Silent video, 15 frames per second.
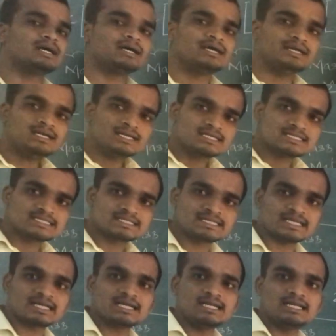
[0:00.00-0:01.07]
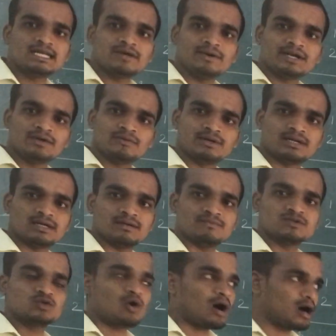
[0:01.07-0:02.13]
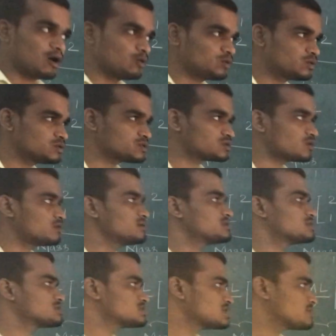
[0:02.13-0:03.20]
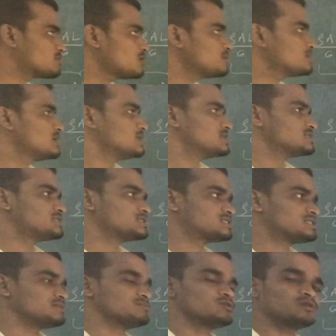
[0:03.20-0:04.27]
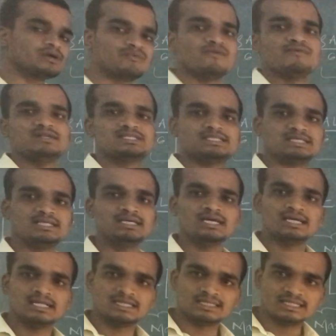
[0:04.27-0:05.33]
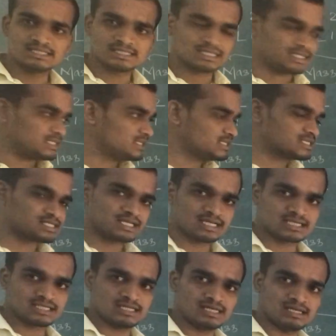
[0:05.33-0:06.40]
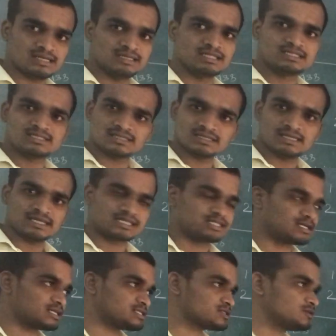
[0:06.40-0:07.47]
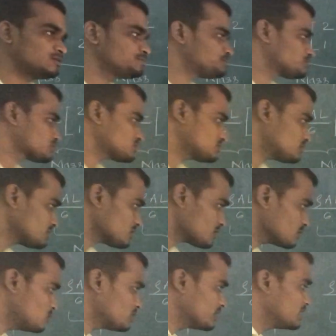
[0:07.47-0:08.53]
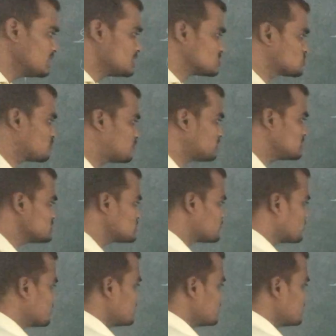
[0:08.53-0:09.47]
a second derivative term. So how to solve such type of systems? Okay, we will see this in this lecture also. Okay, so first we